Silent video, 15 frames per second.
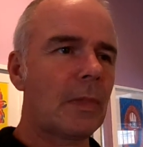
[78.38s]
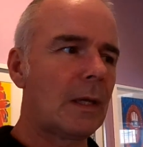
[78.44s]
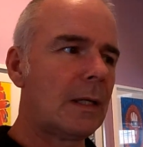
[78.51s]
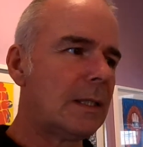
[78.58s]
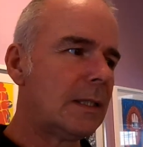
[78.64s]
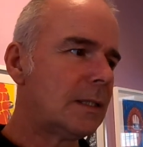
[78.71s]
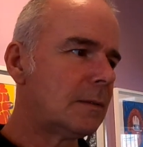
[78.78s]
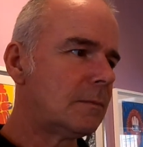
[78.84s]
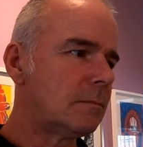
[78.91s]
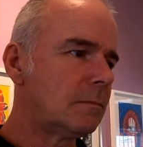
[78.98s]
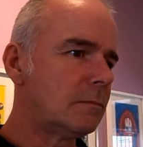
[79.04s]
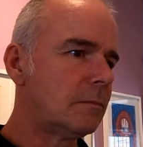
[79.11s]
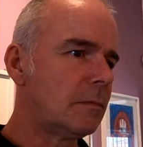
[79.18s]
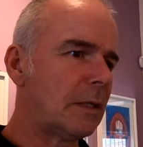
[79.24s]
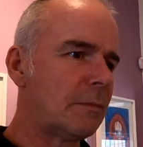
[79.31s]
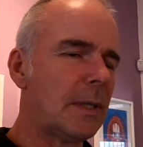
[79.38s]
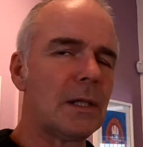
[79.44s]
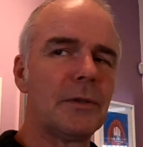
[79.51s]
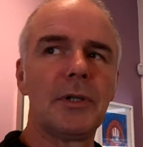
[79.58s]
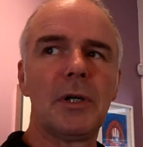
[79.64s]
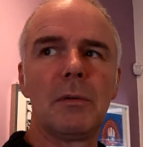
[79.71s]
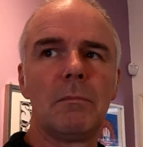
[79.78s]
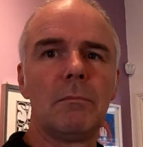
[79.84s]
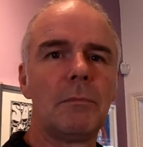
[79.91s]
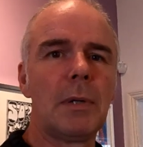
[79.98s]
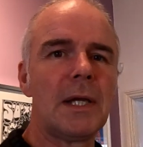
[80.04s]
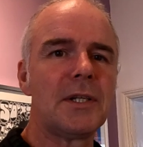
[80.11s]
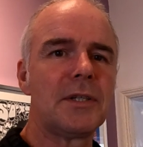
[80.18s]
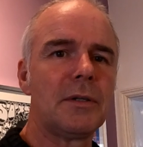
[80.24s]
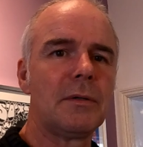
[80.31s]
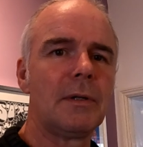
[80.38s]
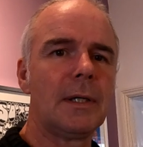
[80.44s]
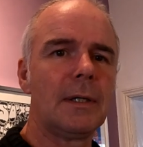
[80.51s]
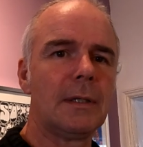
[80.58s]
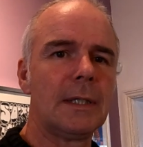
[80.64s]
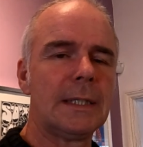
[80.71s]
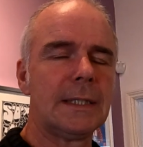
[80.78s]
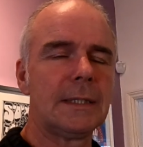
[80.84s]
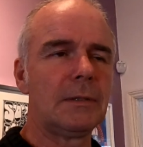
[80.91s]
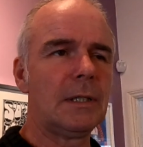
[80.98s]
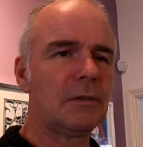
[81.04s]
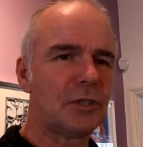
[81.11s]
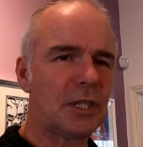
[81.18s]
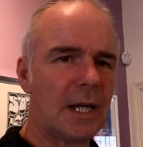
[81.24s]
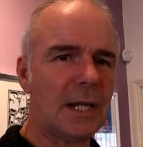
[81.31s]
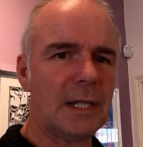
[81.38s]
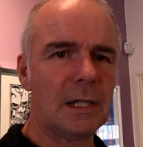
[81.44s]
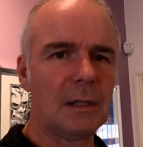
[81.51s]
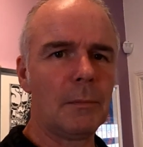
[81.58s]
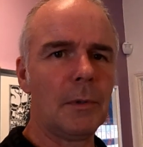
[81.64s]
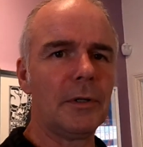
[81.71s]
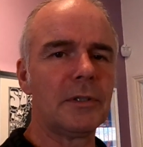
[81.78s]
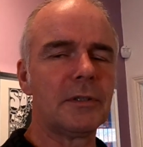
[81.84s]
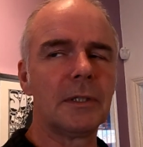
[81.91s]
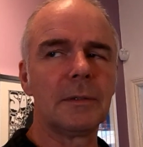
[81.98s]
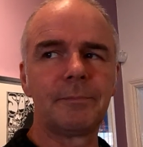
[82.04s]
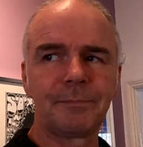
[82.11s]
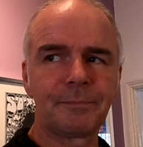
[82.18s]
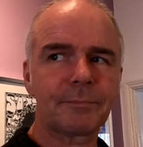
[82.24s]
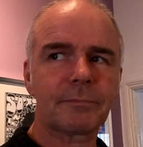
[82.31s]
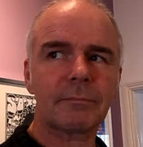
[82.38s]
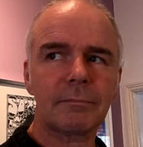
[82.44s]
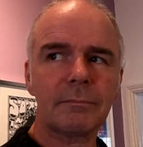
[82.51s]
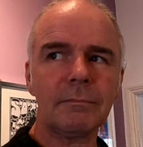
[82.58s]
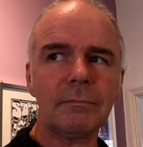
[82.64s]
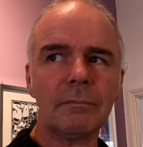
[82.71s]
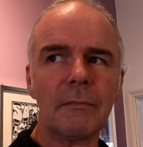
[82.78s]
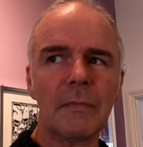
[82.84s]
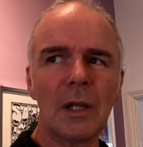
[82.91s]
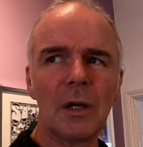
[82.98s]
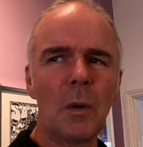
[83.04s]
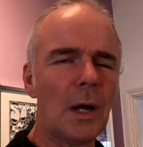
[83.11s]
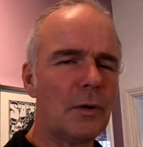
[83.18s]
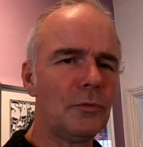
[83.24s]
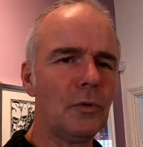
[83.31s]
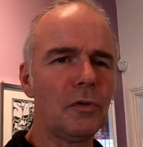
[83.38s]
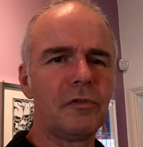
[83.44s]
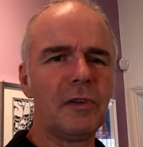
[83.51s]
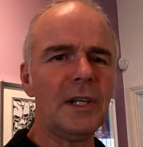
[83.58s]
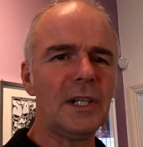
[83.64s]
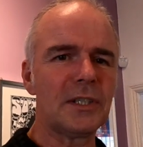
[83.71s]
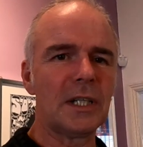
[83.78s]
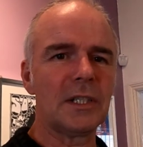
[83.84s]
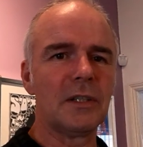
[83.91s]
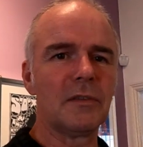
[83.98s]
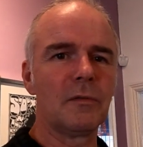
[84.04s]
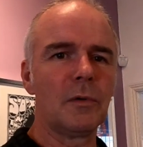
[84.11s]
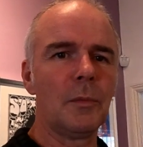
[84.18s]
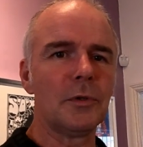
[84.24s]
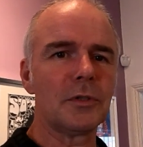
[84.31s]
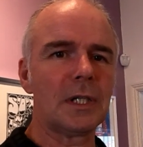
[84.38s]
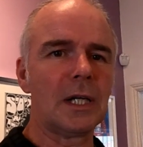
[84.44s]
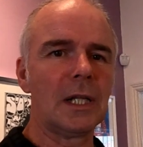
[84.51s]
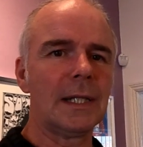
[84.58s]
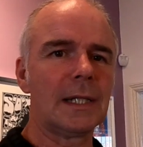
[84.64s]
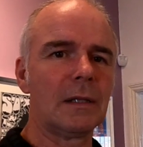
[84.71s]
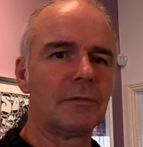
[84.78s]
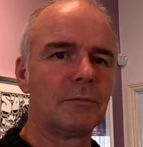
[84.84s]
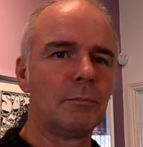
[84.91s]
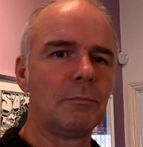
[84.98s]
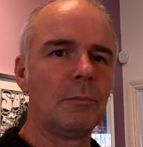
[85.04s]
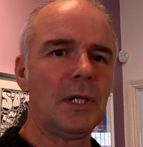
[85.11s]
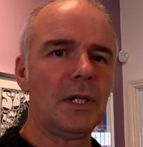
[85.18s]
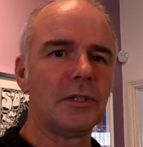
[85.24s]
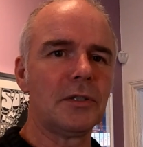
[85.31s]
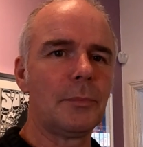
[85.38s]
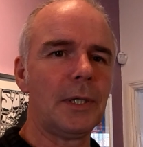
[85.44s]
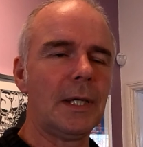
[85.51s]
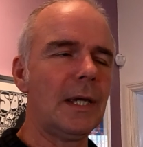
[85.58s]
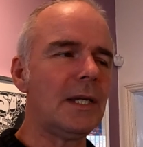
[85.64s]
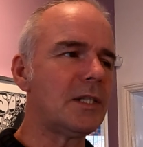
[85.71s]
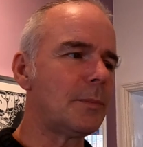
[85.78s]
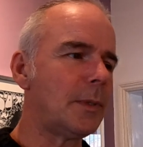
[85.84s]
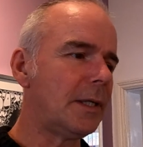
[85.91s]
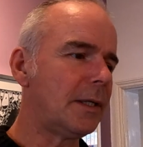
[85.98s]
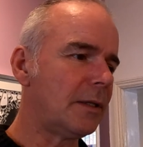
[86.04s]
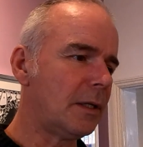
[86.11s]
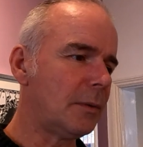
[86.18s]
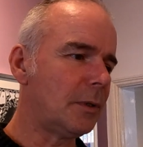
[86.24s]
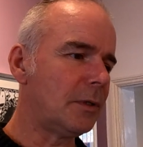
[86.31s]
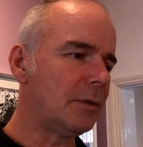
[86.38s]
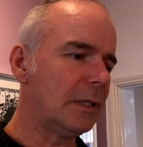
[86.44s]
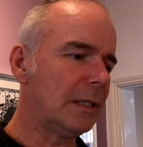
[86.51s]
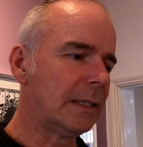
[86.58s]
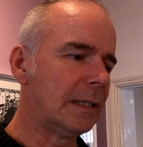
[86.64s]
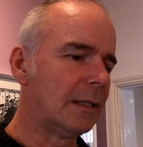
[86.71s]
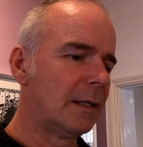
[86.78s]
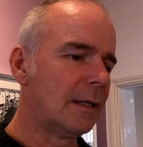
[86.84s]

um, a metal dome bass unit, a uh, little tiny little monitor quite a rough finish actually, almost like a little miniature PA speaker they were really.